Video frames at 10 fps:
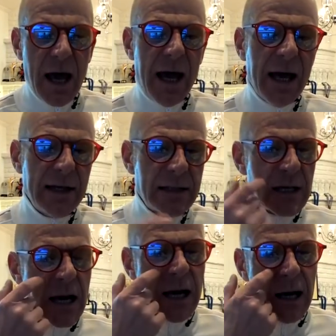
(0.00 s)
And
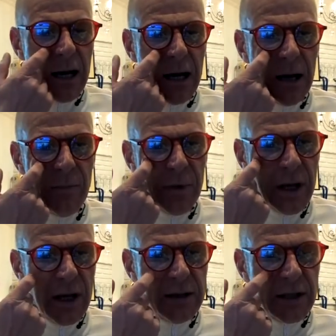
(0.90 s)

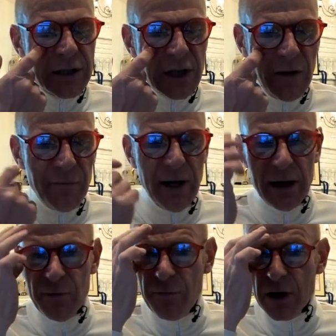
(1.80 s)
the soft
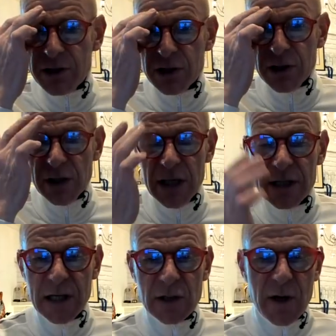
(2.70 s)
layer function
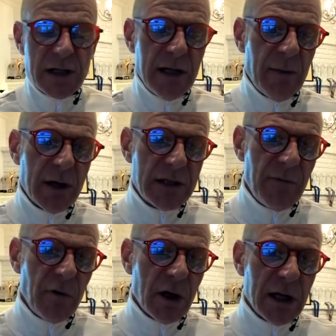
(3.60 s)
is interesting, because
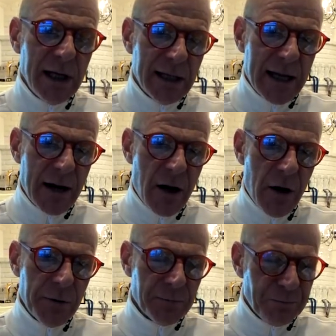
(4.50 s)
if you click that
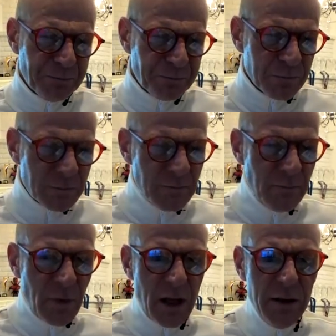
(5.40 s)
on,
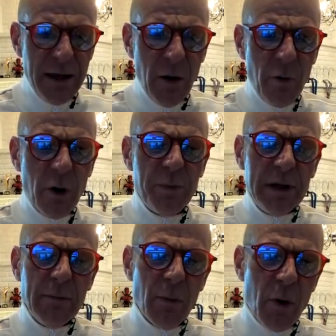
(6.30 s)
there will
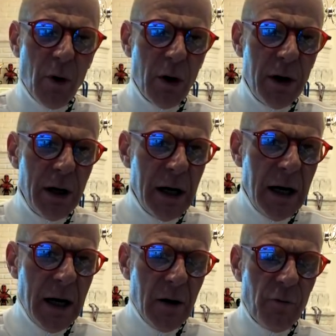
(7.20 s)
be more
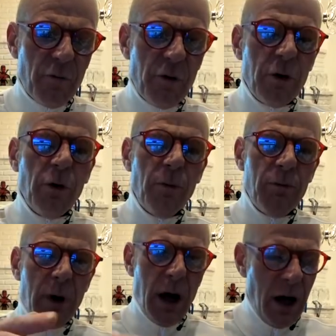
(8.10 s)

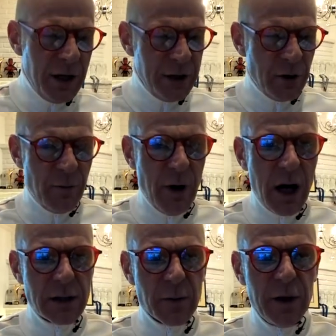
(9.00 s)
room on your
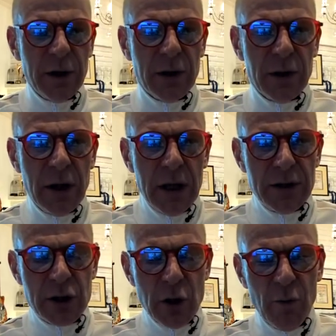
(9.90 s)
mod wheel
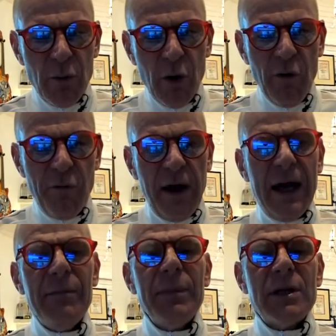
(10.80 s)
to move
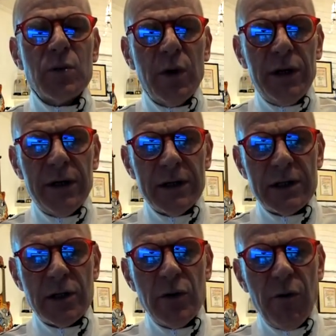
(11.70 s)
in between the
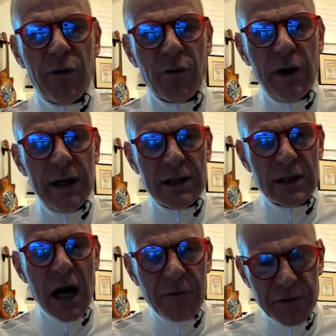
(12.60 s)
two, three
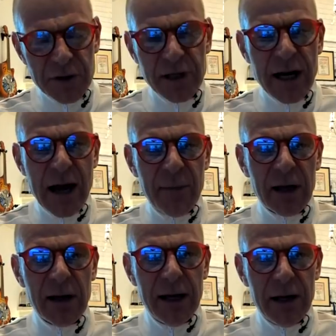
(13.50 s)
softer
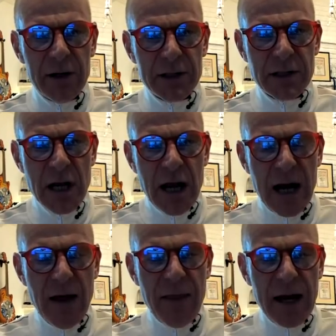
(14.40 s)
dynamic layers.
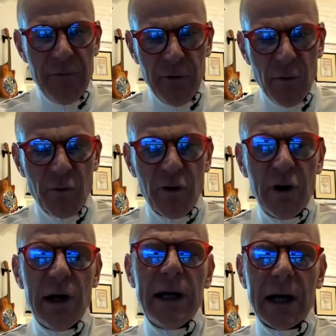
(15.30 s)
And then if you
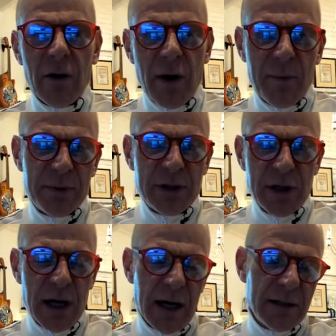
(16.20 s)
really go up to
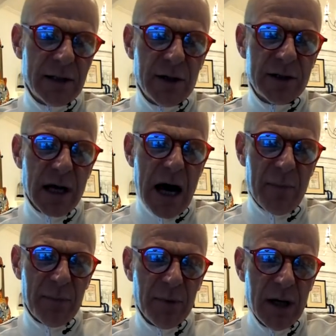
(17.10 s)
the
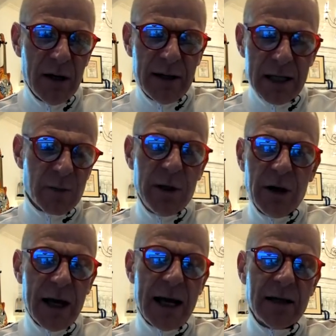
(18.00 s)
top, that's when
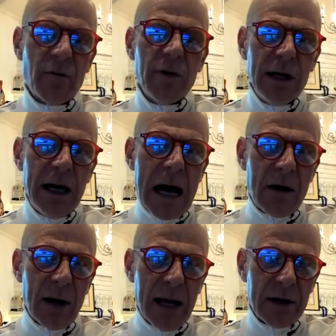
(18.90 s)
you get the really
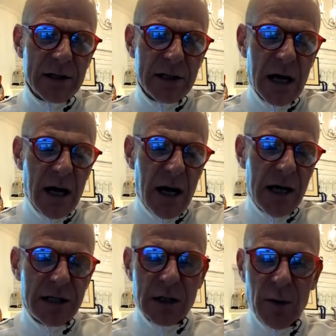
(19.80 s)
loud layers.
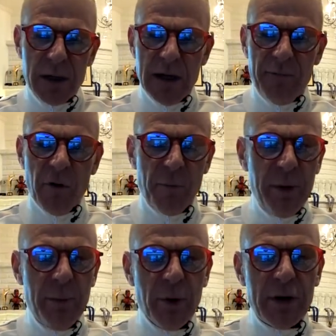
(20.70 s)
So it, for
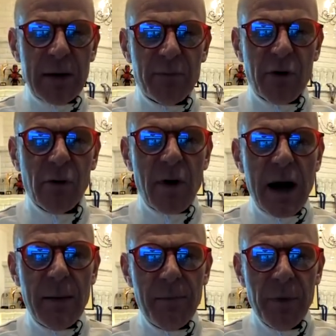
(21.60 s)
people that
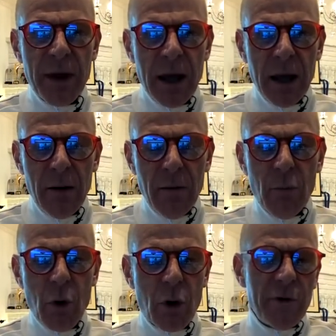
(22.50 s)
program
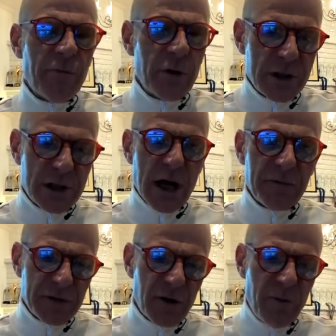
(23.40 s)
more for
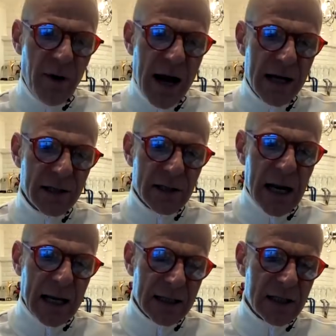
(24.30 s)
softer brass,
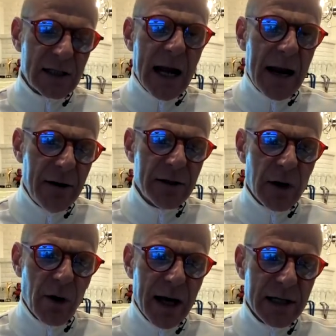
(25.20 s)
like a standard
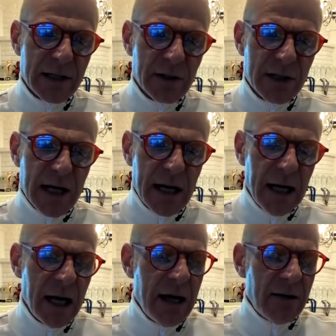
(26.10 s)
orchestral
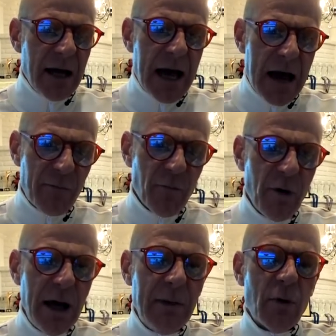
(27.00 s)
setting, they have
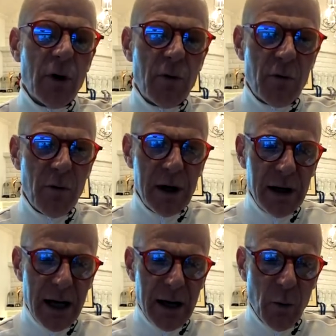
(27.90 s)
way more
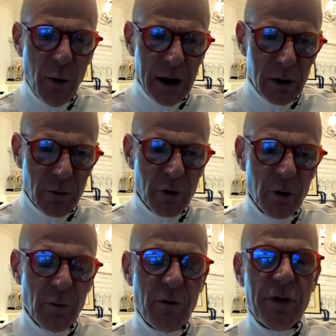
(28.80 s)
wiggle
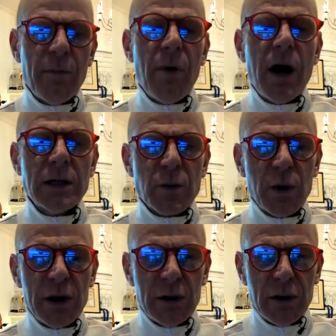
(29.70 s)
room with the mod
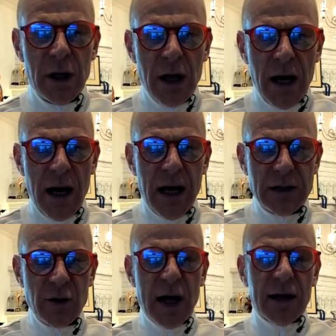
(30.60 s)
wheel
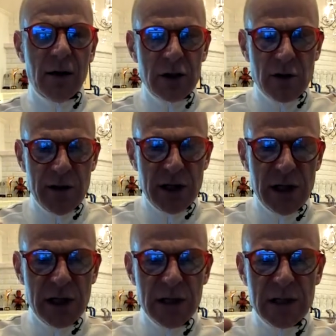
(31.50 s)
to get those
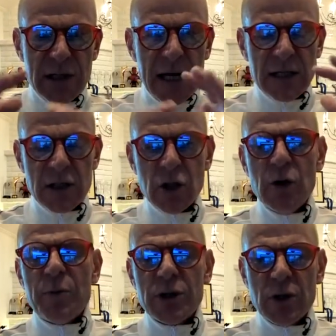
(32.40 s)
transitions like
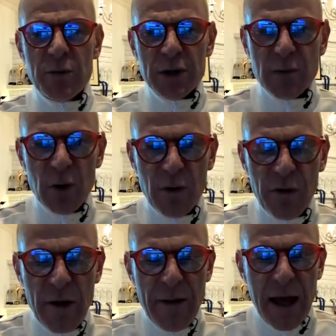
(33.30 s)
super, super smooth.
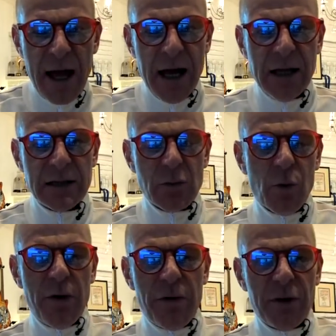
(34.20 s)
And
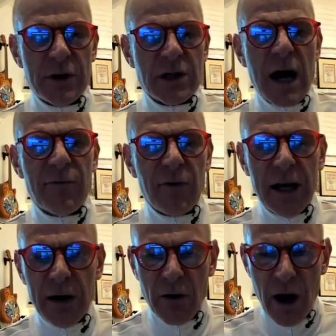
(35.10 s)
with the soft
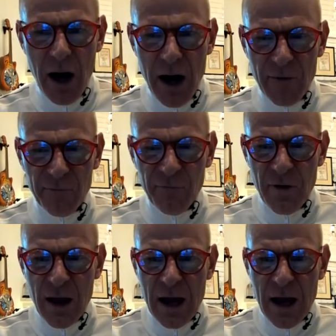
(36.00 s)
layer off,